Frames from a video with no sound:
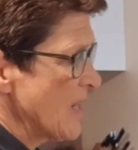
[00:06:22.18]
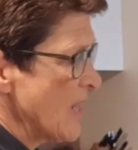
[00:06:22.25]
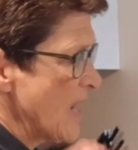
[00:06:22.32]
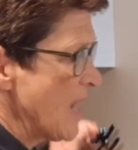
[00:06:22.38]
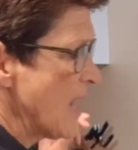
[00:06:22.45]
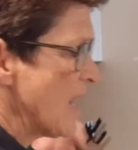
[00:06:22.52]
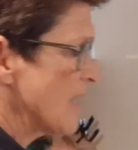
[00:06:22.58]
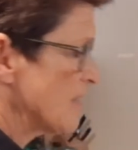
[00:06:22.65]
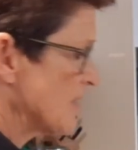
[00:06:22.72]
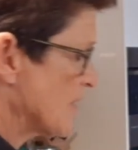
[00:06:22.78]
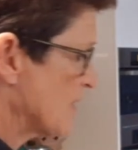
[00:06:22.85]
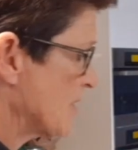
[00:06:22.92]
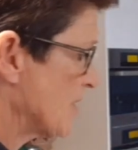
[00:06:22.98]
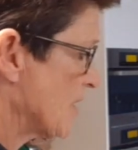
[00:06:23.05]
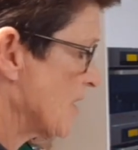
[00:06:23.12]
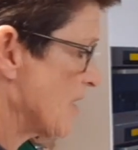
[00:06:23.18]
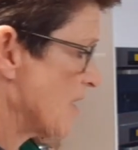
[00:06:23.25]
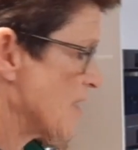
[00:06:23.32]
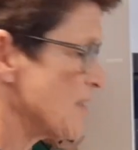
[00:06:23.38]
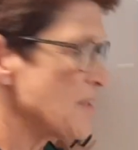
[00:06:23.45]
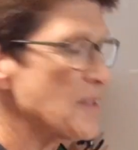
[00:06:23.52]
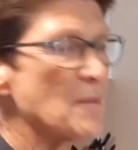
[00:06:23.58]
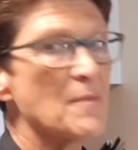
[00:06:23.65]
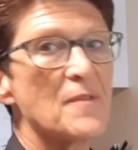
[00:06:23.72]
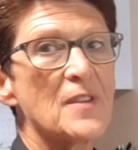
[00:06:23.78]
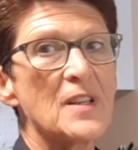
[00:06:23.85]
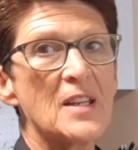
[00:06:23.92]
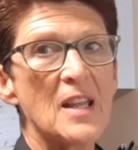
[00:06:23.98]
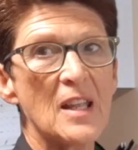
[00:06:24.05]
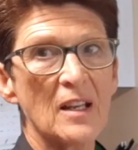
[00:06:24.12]
and some
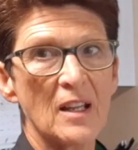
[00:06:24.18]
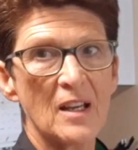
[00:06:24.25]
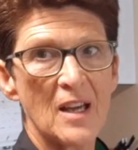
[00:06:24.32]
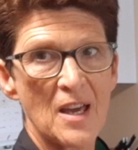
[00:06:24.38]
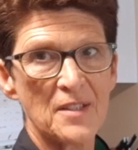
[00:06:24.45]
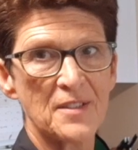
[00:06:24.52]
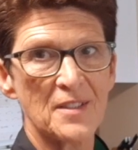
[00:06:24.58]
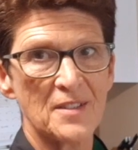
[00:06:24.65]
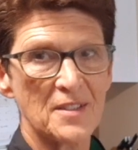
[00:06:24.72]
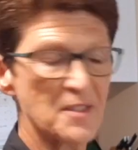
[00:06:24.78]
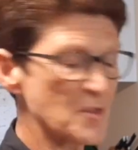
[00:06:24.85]
vanilla essence